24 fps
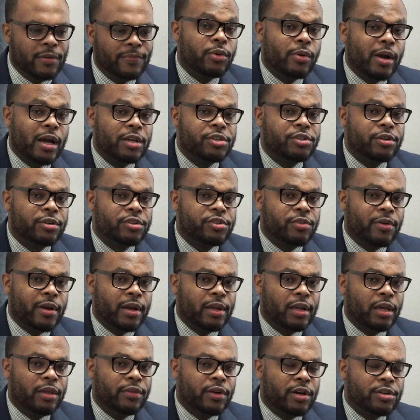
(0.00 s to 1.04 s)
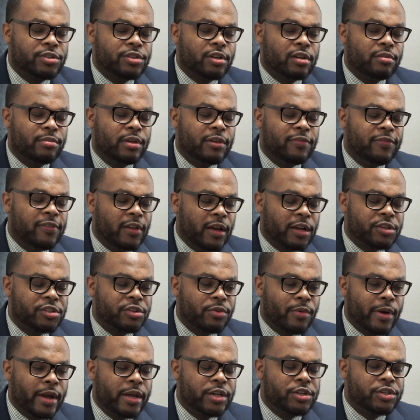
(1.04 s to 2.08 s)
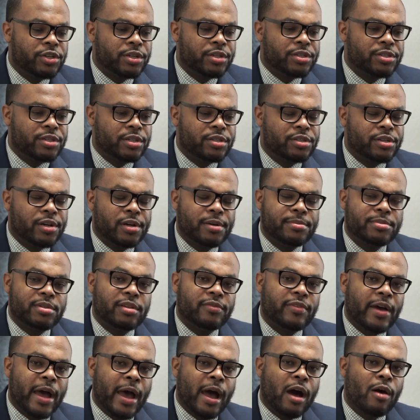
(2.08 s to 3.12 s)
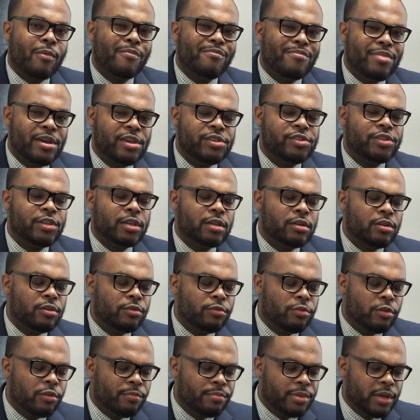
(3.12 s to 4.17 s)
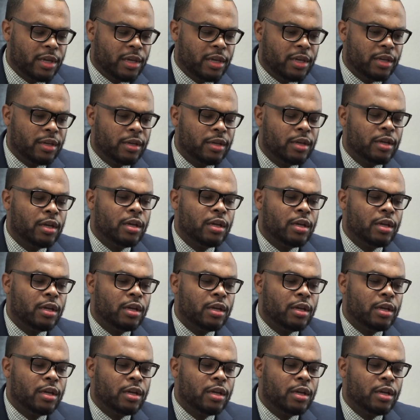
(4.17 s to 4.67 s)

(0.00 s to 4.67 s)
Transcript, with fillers: Throughout your training, there's gonna be fluctuations in terms of how busy you will be.